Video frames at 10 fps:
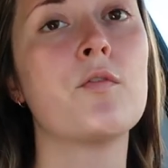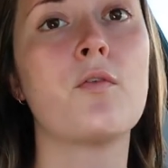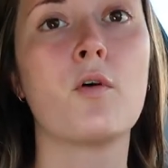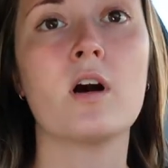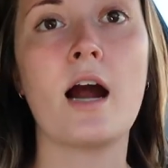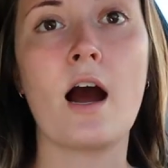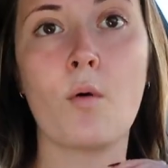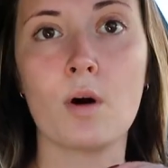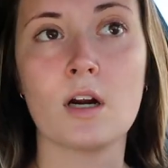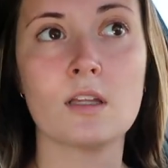for
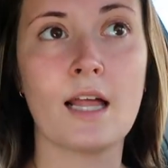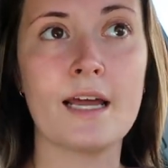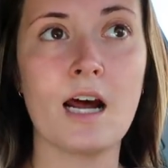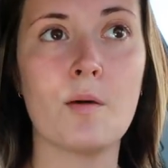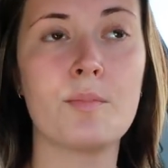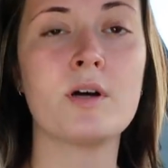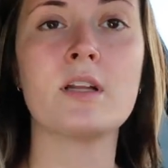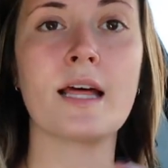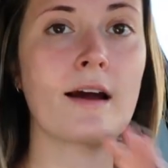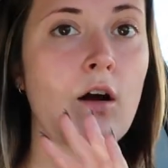our light up
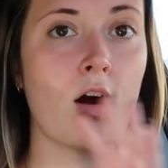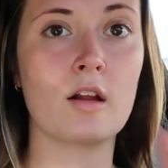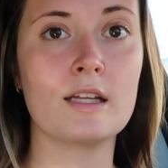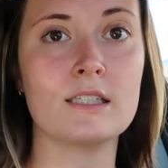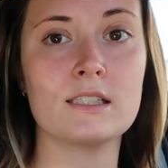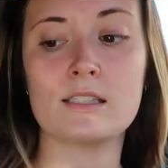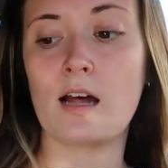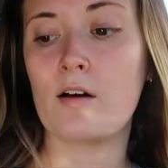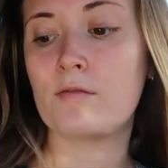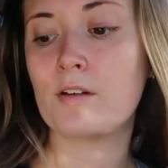like garland and
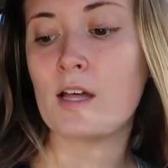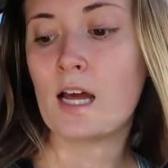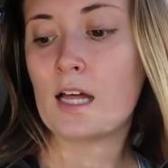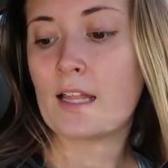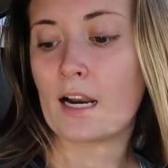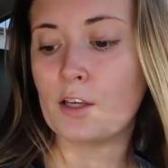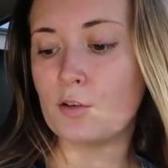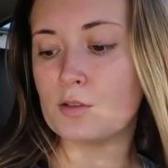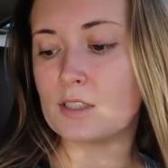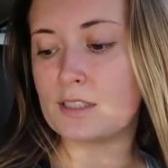stuff that I
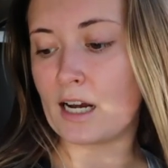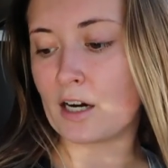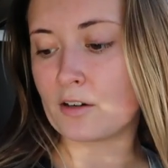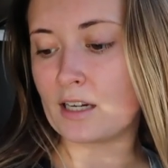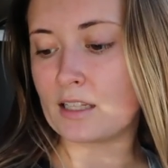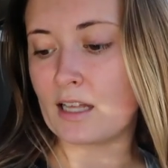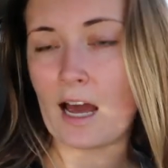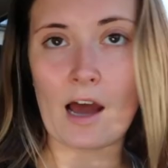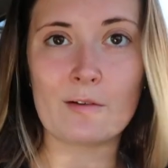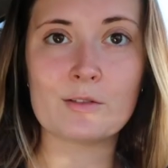use to decorate the
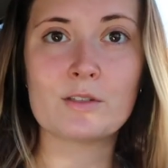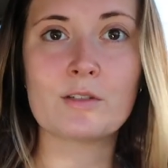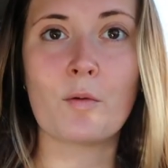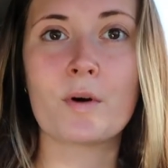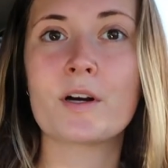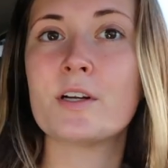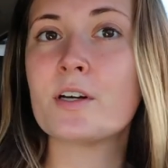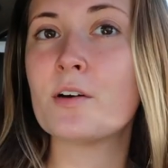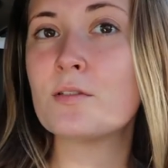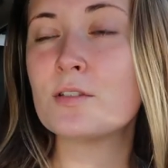house. So we're gonna
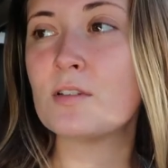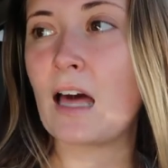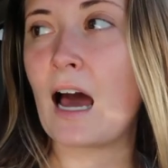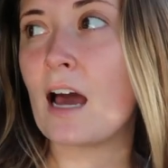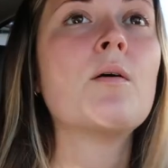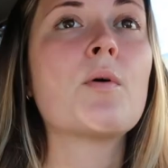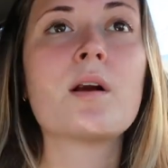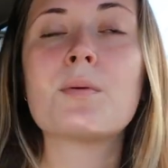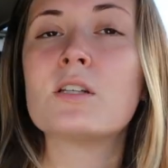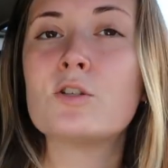go do that. We're
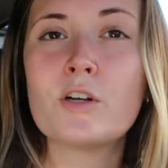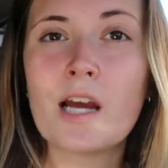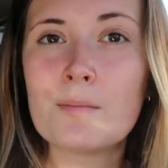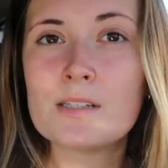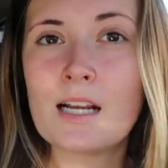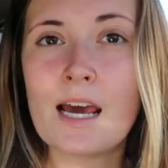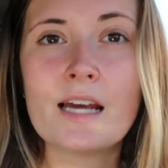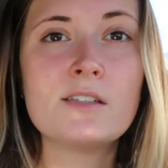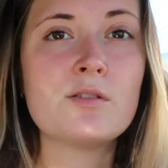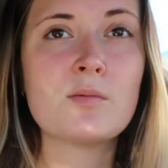gonna put the tree up
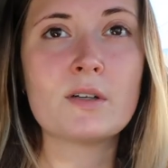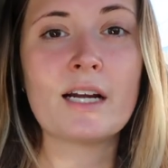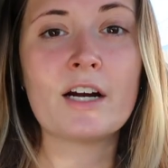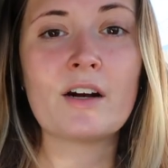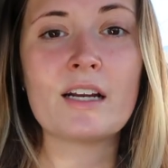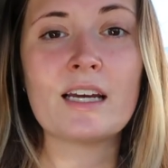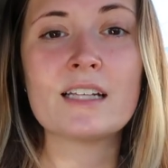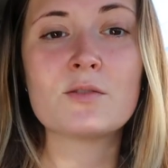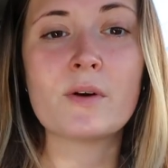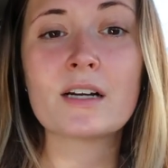today, do some more decorating.
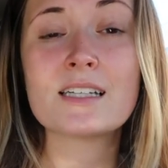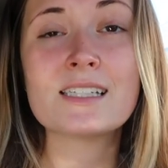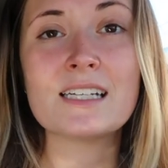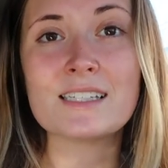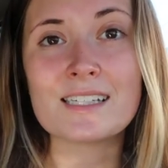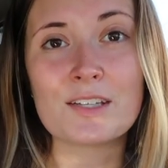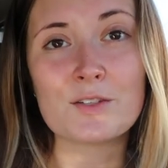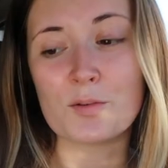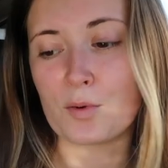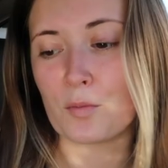It's weird because it is like
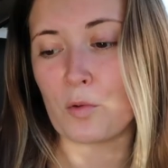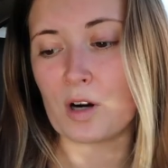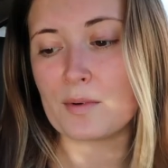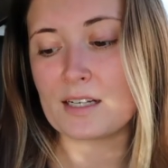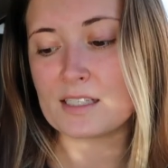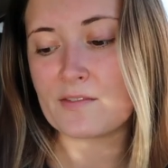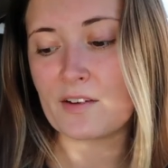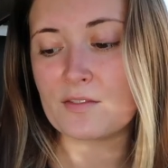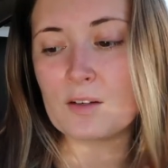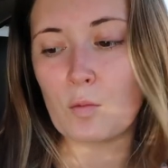super warm. It is
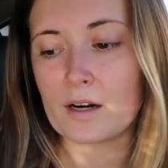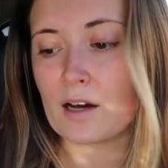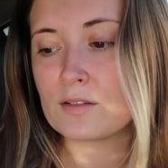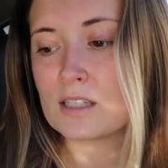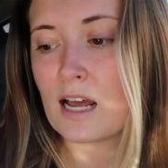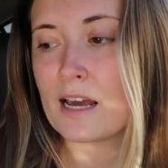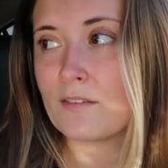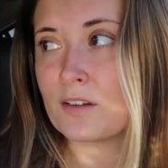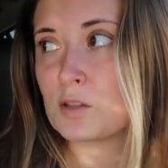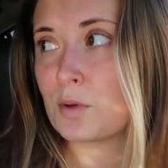51 out today.
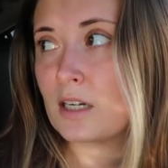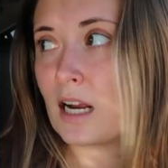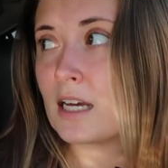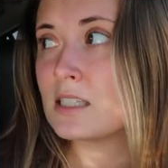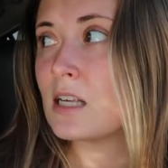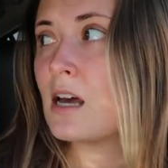It feels pretty nice.